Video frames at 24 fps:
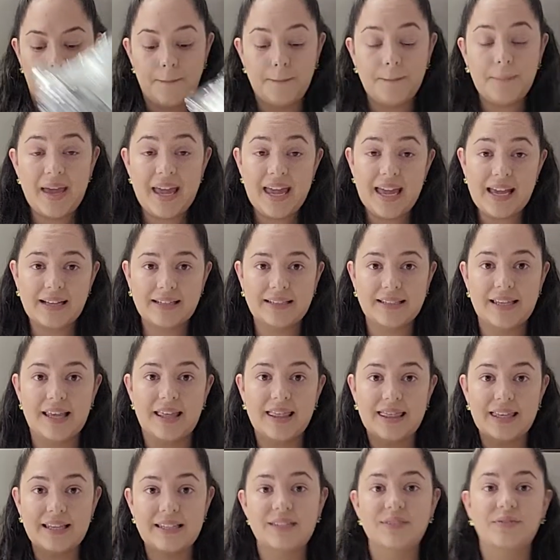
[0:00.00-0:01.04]

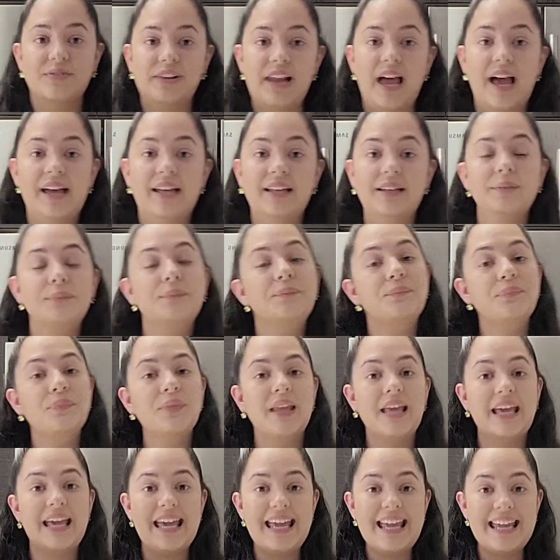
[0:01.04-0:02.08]
baked this flan
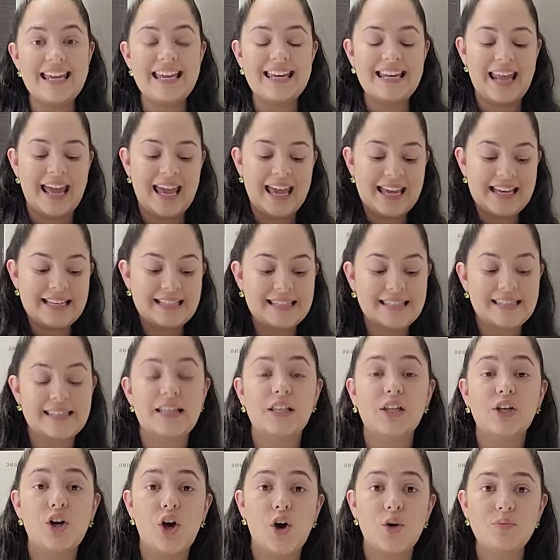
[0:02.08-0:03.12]
in a
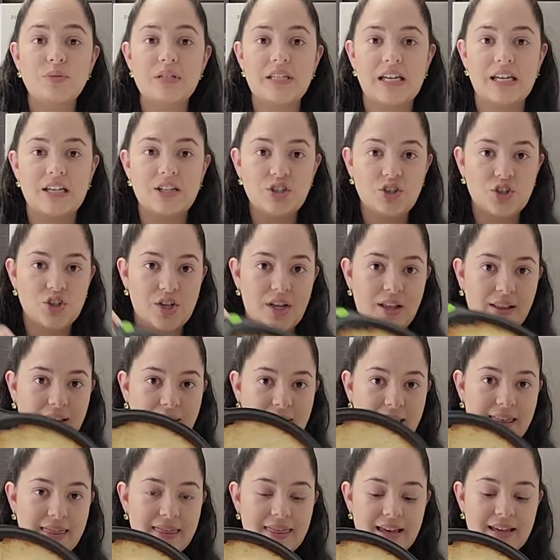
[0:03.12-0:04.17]
silicone dish
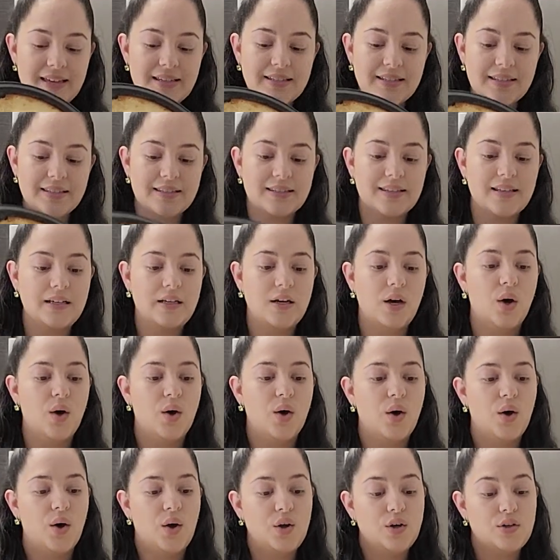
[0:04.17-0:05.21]
like this.
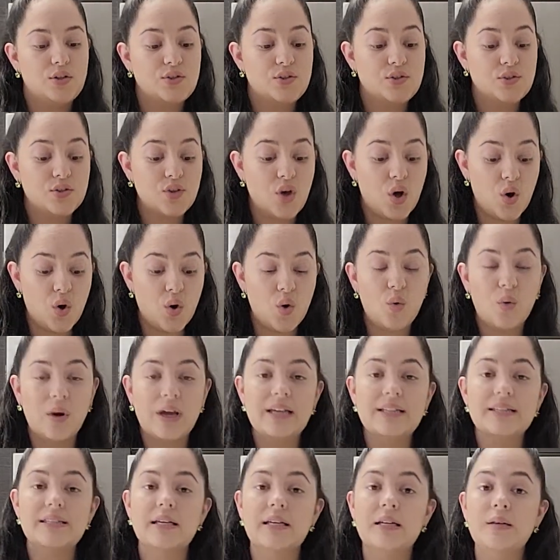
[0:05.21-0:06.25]
So
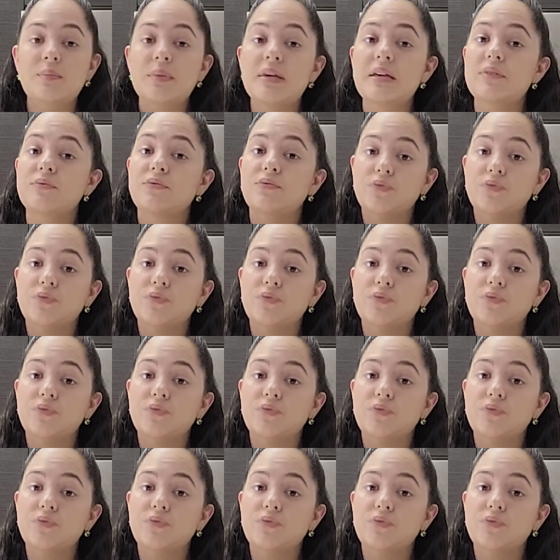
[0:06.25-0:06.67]
it's gonna be